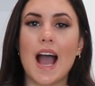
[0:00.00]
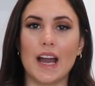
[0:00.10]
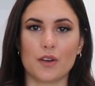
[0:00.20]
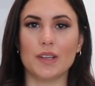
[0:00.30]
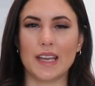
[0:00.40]

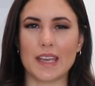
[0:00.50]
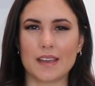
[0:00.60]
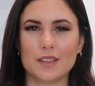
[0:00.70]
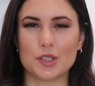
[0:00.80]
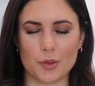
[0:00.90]
I don't like
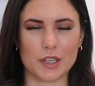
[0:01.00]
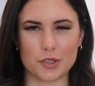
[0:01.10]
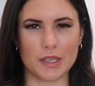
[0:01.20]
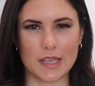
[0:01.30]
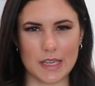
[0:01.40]
to
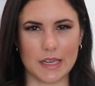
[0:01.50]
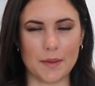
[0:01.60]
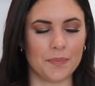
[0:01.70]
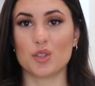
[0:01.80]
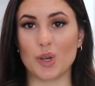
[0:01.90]
actually eat it.